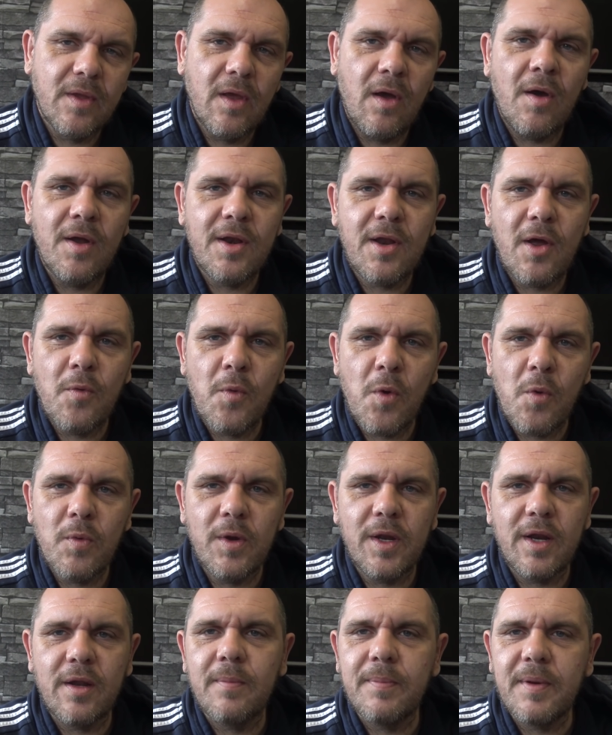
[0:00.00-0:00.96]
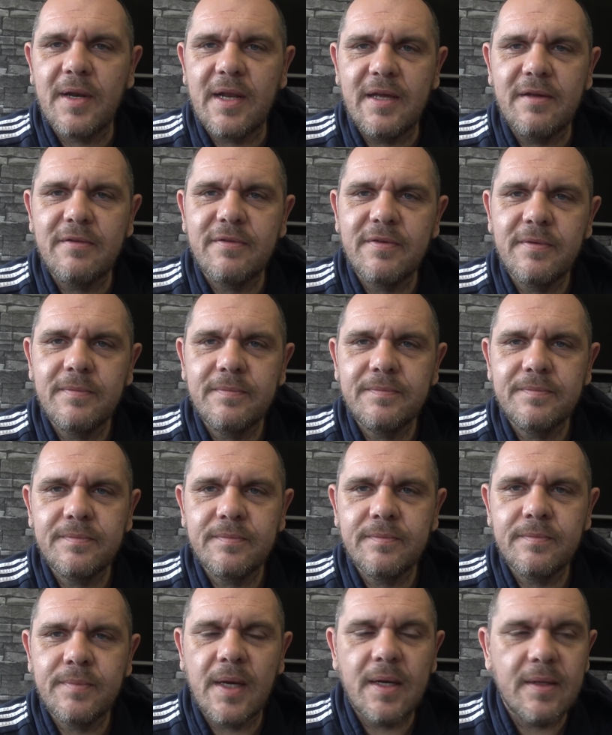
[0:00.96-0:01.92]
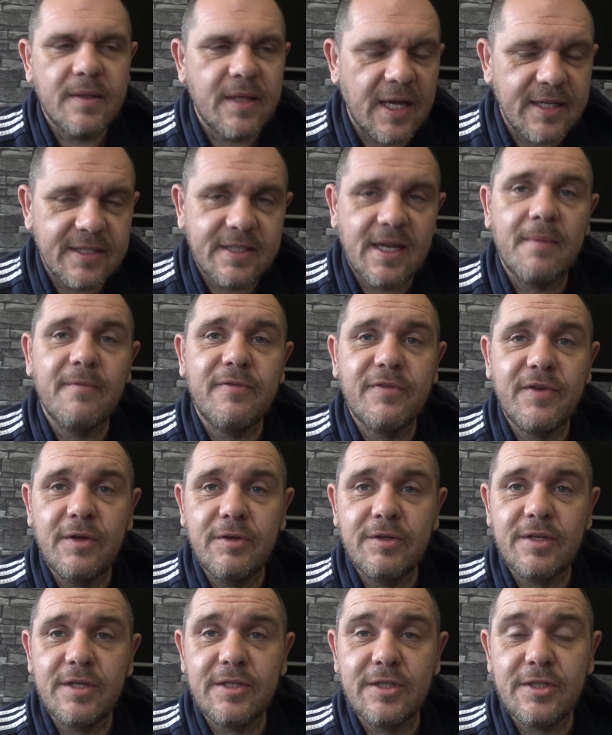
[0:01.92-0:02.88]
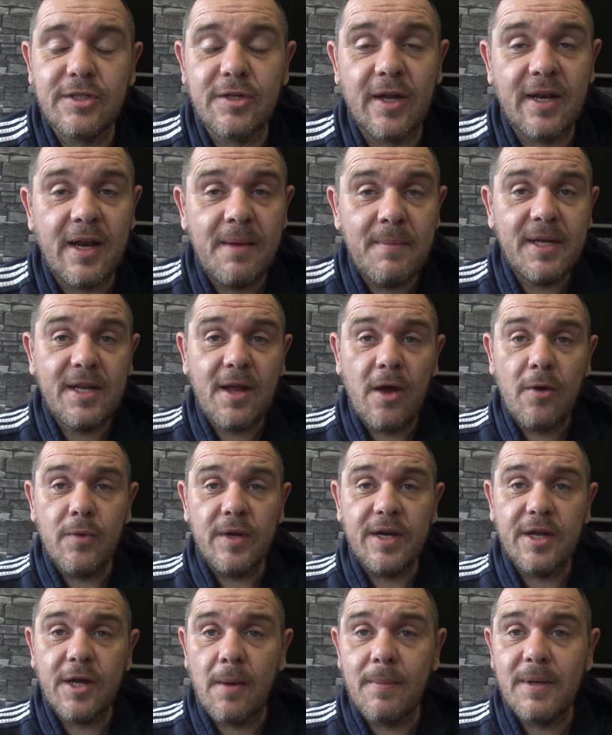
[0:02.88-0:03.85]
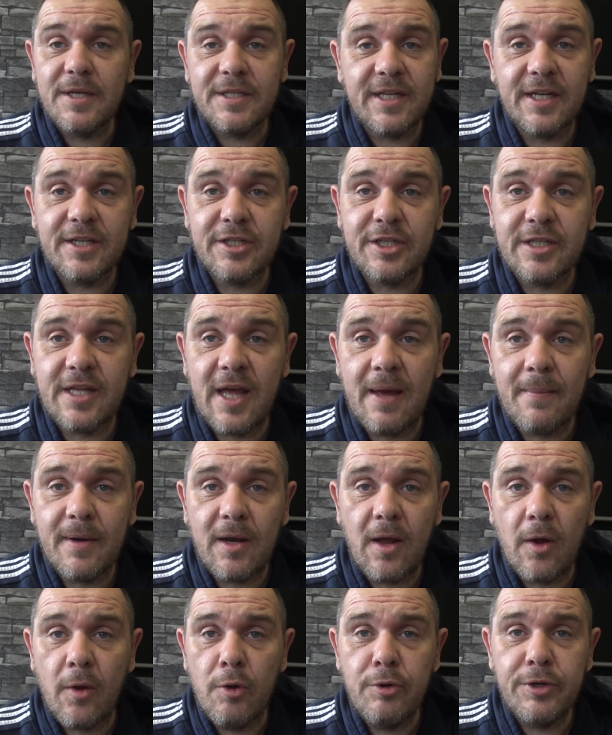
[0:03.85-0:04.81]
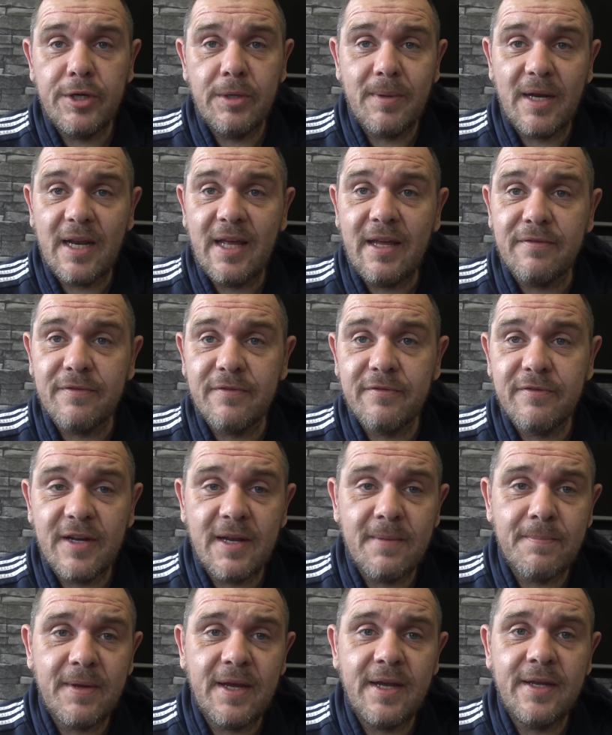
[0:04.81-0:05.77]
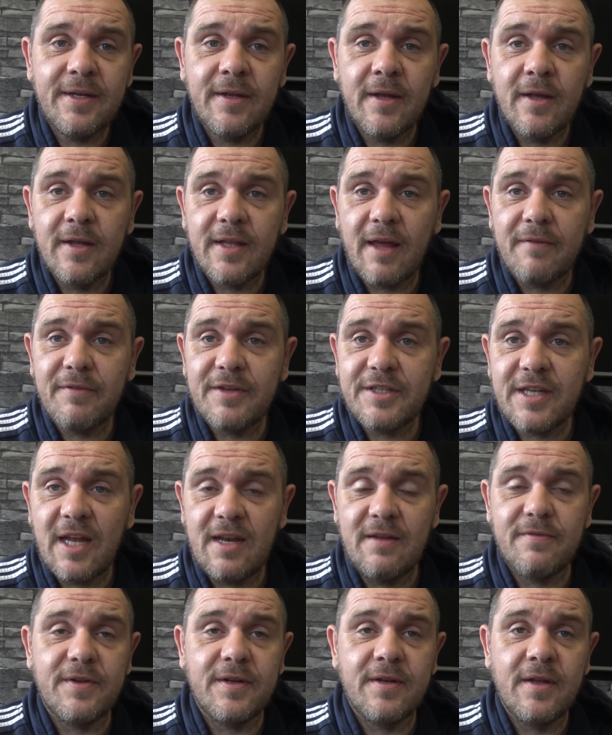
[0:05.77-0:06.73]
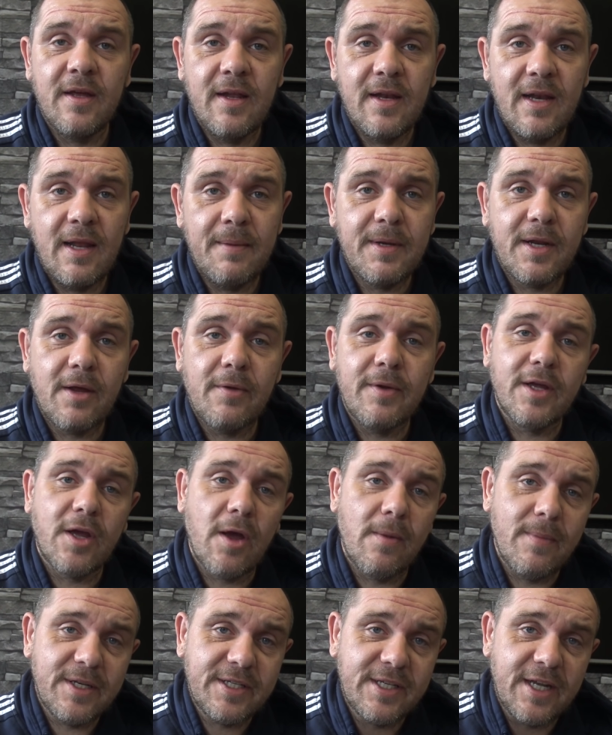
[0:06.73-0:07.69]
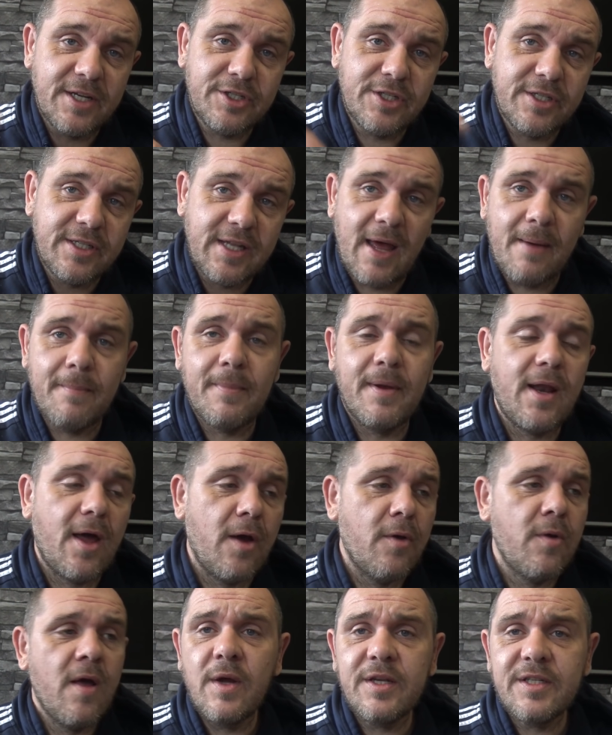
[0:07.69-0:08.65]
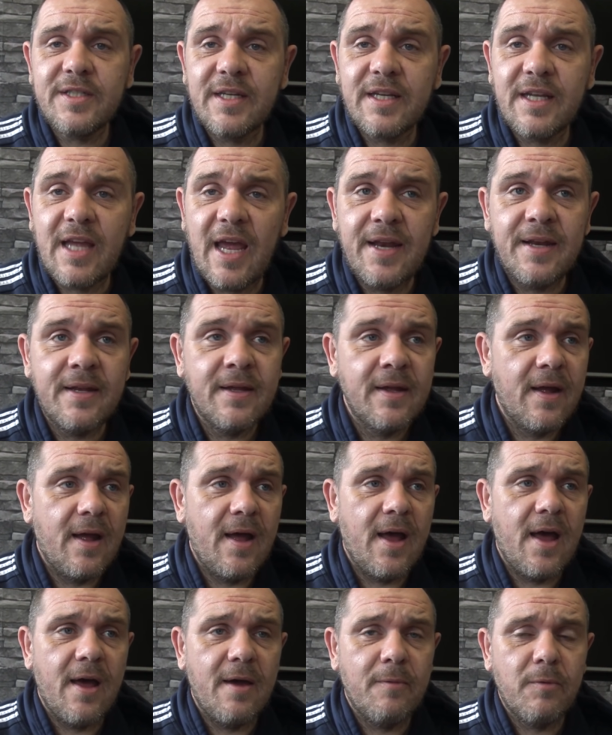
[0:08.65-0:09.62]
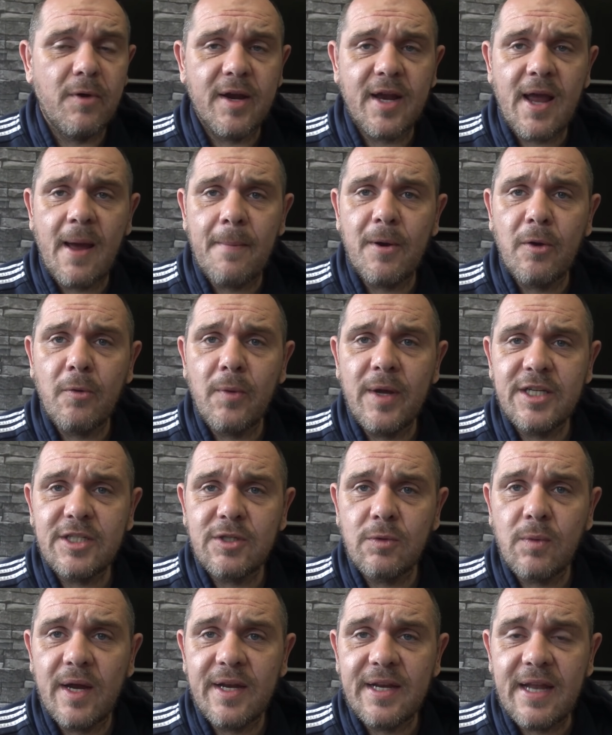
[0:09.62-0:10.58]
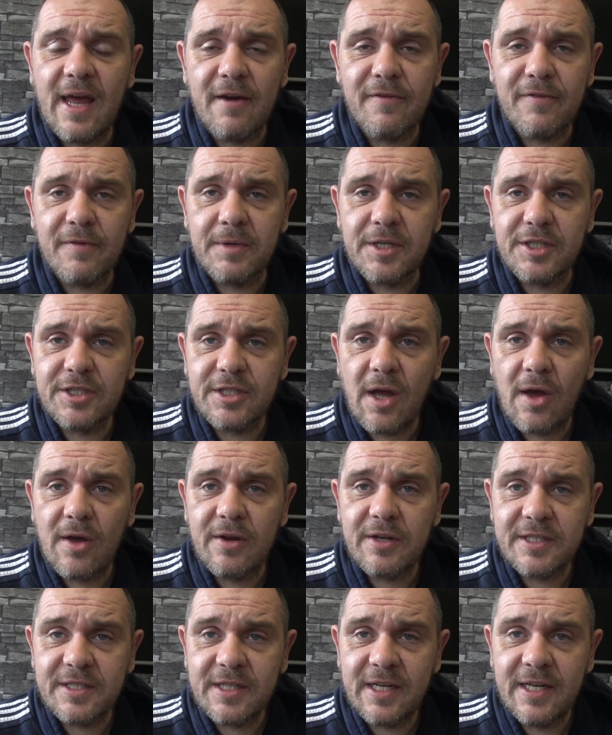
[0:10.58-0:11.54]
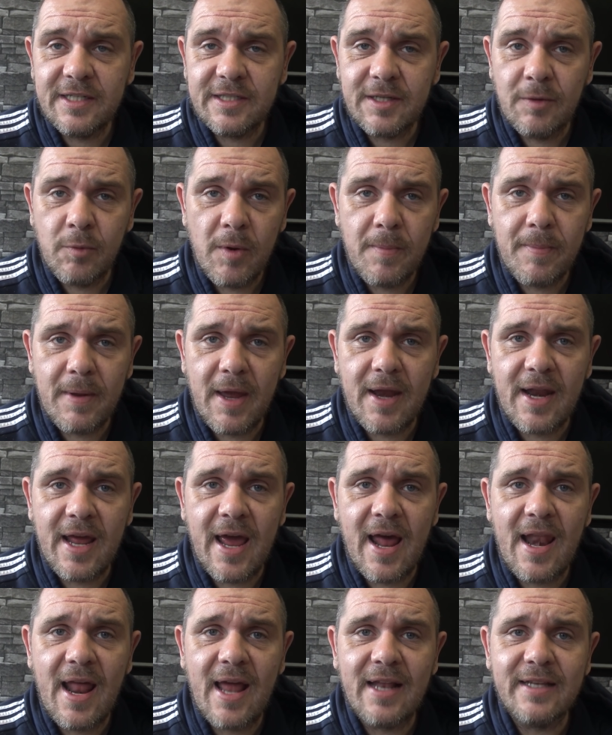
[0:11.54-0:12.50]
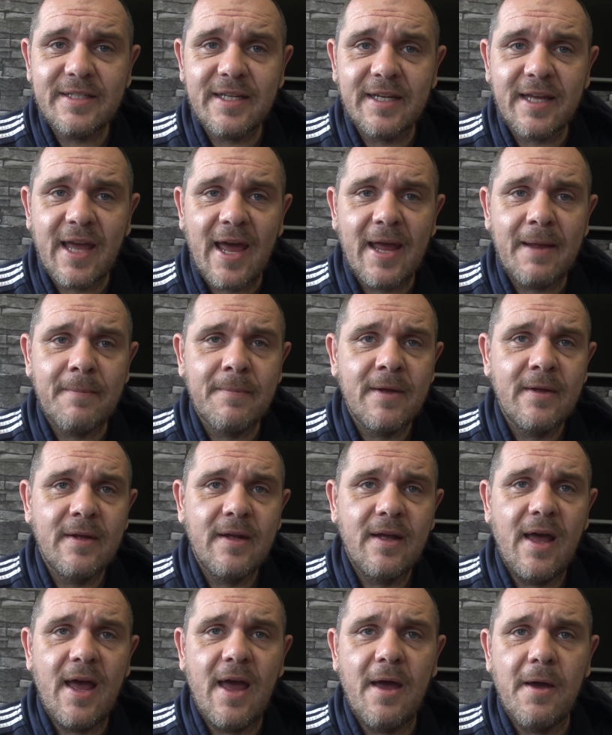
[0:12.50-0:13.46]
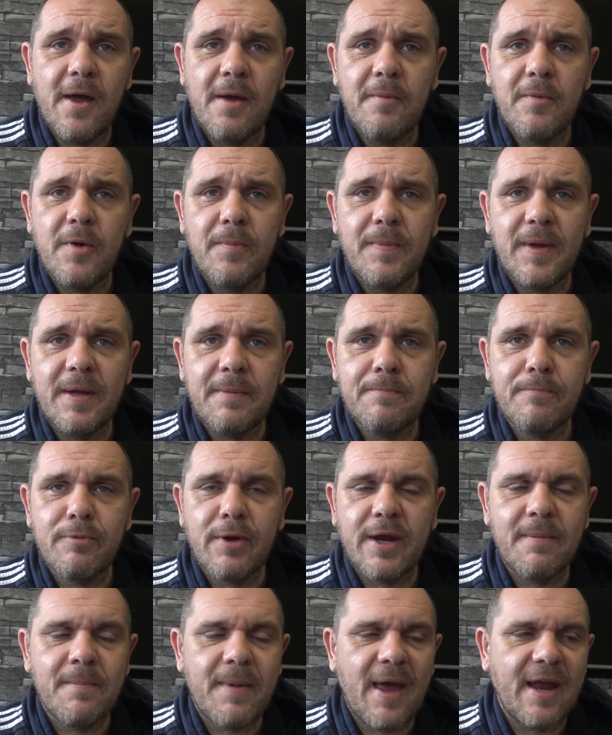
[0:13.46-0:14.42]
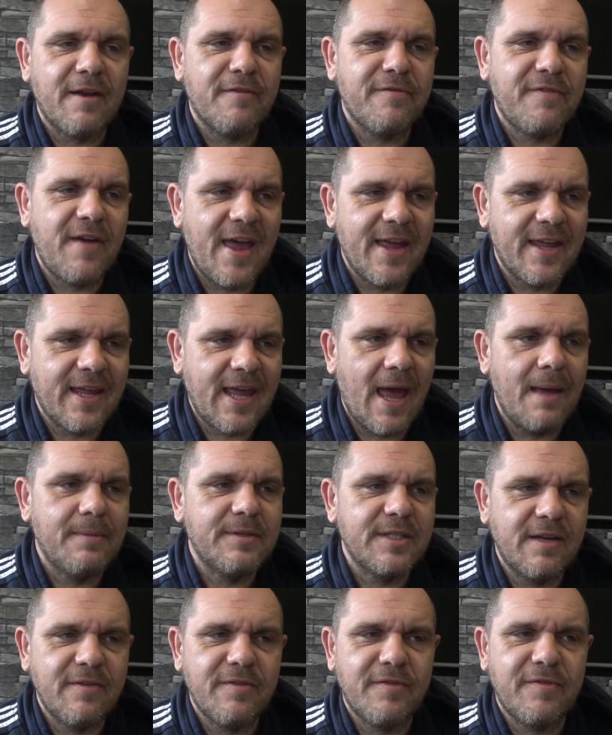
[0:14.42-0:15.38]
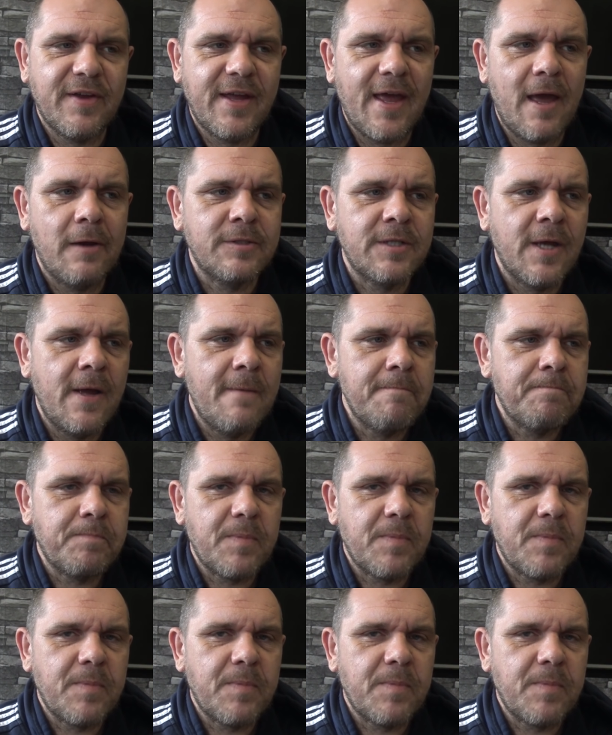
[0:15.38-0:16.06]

I know what win I believe. But that's up for you to decide. Let me know in the comment section down below. Who do you believe? Philip Beard? David Sullivan? Let me know in the comment section down below. Once again, we're a couple of weeks away now from the start of the season. We'll be at the Atlanta game, and we'll be bringing back the fan cams and everything else.